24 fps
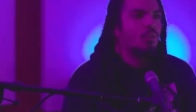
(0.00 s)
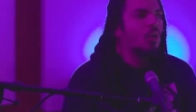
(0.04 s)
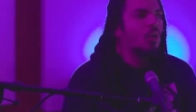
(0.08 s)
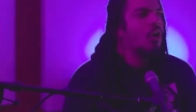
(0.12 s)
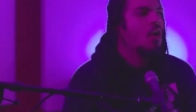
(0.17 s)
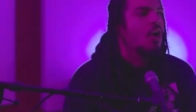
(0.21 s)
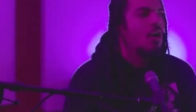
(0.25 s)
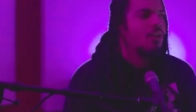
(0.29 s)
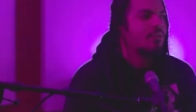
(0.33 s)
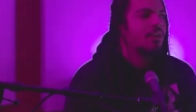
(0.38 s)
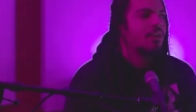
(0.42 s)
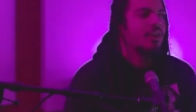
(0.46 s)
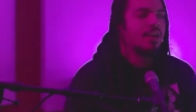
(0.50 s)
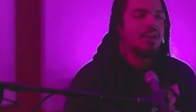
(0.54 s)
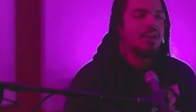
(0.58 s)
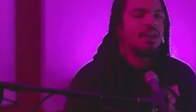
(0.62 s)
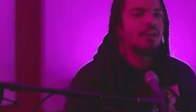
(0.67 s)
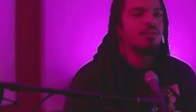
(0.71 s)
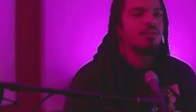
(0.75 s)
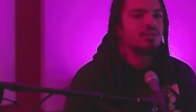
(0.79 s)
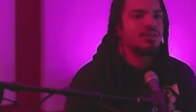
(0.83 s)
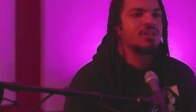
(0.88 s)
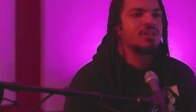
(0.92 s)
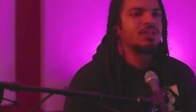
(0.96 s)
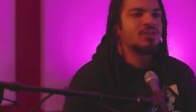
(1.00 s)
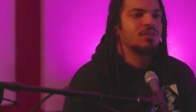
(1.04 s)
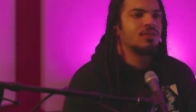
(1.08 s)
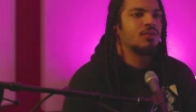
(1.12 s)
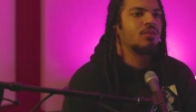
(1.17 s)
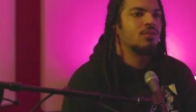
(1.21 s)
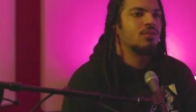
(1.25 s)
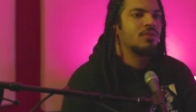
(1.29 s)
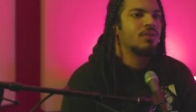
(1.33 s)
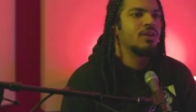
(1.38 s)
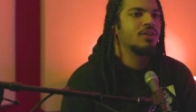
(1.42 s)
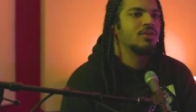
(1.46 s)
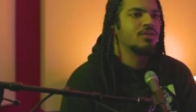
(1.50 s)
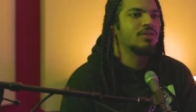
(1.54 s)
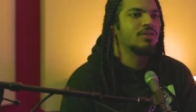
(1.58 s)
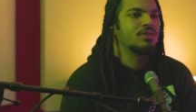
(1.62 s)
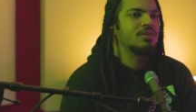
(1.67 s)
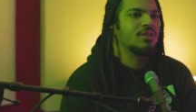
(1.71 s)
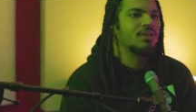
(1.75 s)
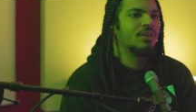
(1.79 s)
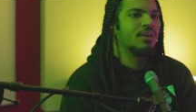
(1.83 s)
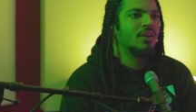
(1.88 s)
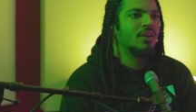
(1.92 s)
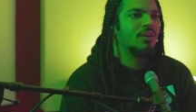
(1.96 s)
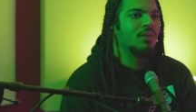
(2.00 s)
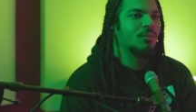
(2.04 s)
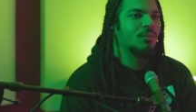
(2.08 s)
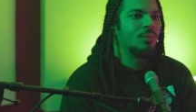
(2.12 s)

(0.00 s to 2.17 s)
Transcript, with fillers: We're all very egotistical creatures, you know.